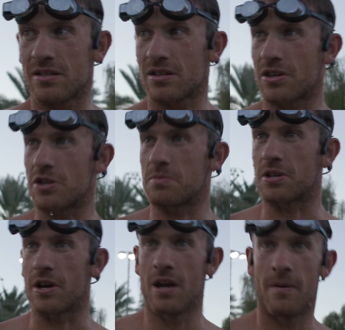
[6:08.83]
Is, excuse me,
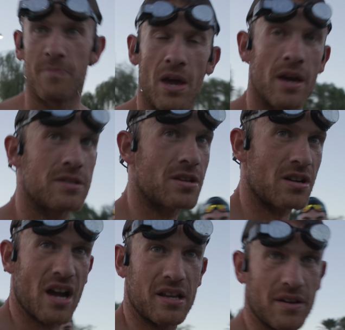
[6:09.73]
sir. Is
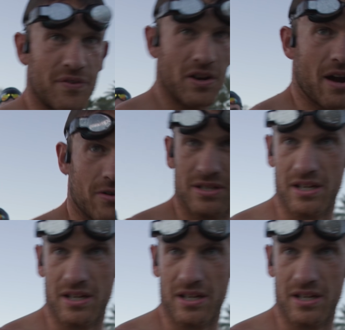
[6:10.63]
there uh, different hours